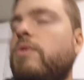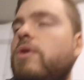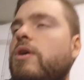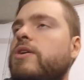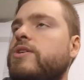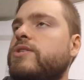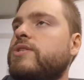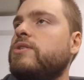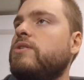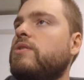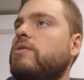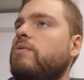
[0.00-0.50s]

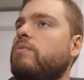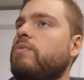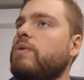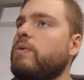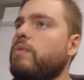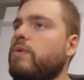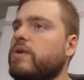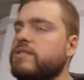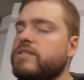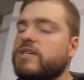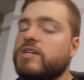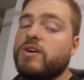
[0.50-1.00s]
also we
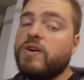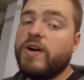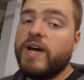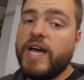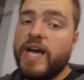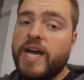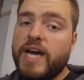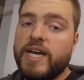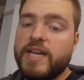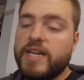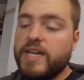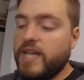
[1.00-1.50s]
want to go
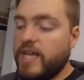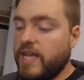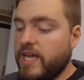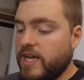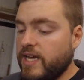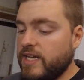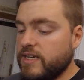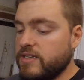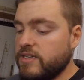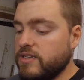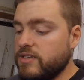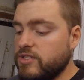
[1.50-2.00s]
ahead
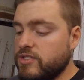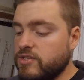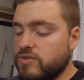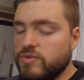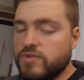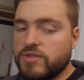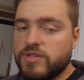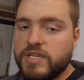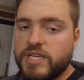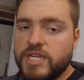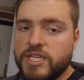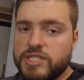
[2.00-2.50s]
and do
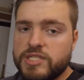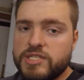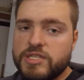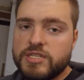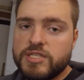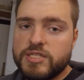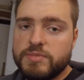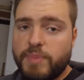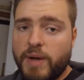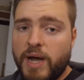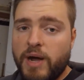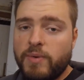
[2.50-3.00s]
the, each
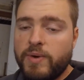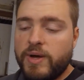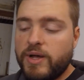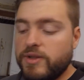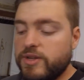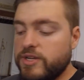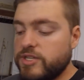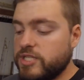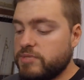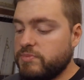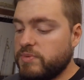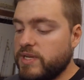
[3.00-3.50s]
spot
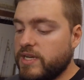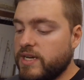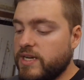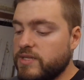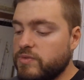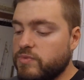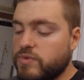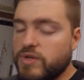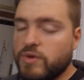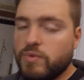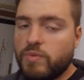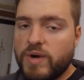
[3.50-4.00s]
weld, just because
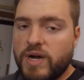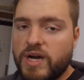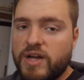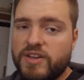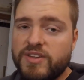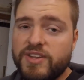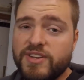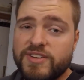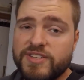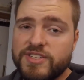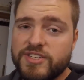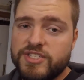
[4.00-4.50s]
when you
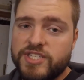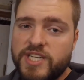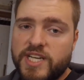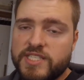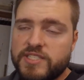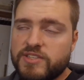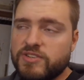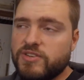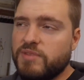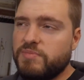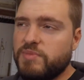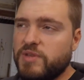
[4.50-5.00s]
weld, there's a chance
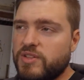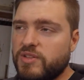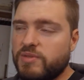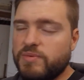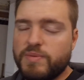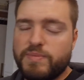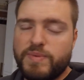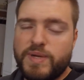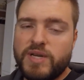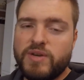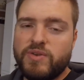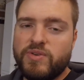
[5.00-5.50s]
there could be a little
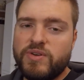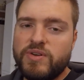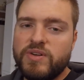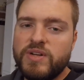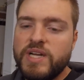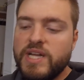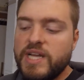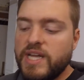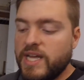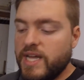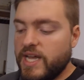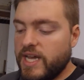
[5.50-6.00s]
bit pinhole,
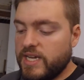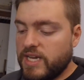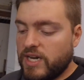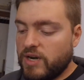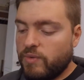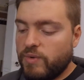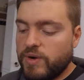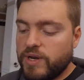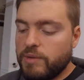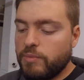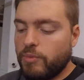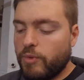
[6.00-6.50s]
and I
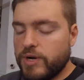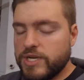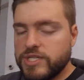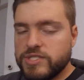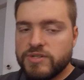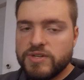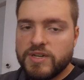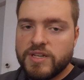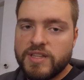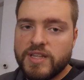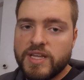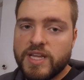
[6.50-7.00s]
don't want any moisture
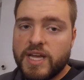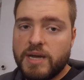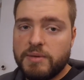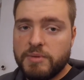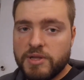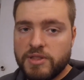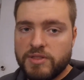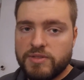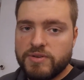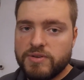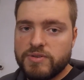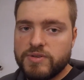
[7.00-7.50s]
or anything
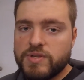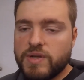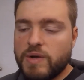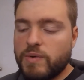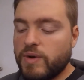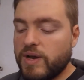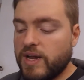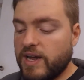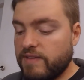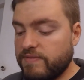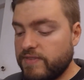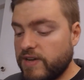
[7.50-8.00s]
coming through, so I
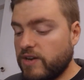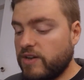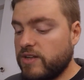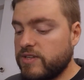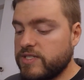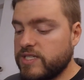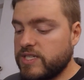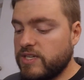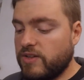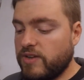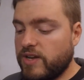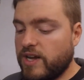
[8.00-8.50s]
want to have that all
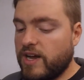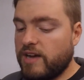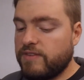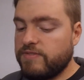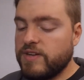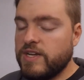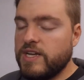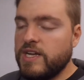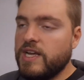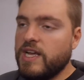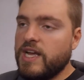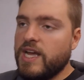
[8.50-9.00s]
sealed
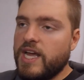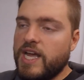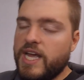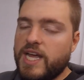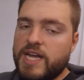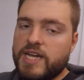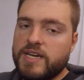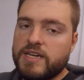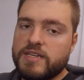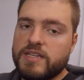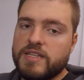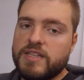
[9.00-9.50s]
off
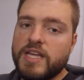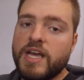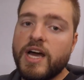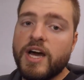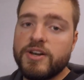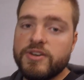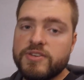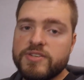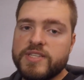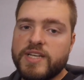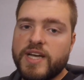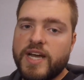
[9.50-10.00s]
and the
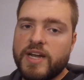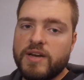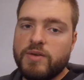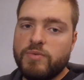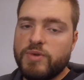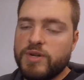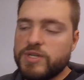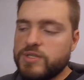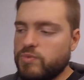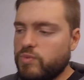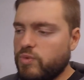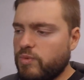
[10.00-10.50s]
underside,
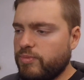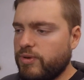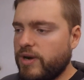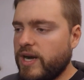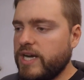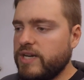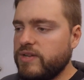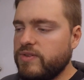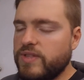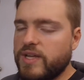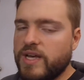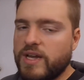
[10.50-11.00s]
which we'll
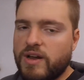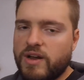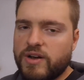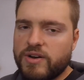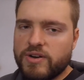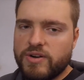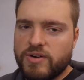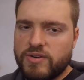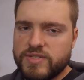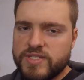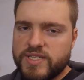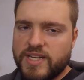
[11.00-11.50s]
probably do that on
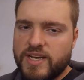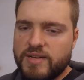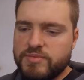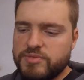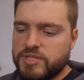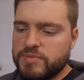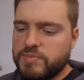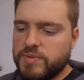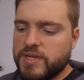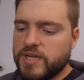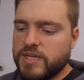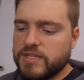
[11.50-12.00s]
our own time
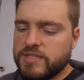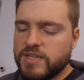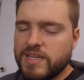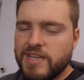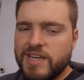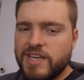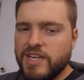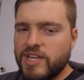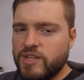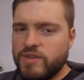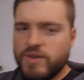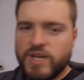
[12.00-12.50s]
just because
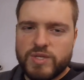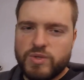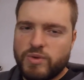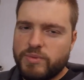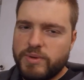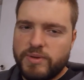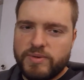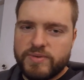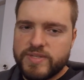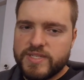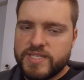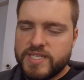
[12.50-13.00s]
you guys won't
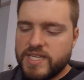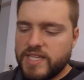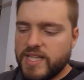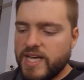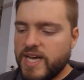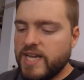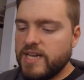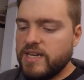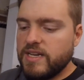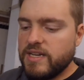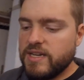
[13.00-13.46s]
be able to see that.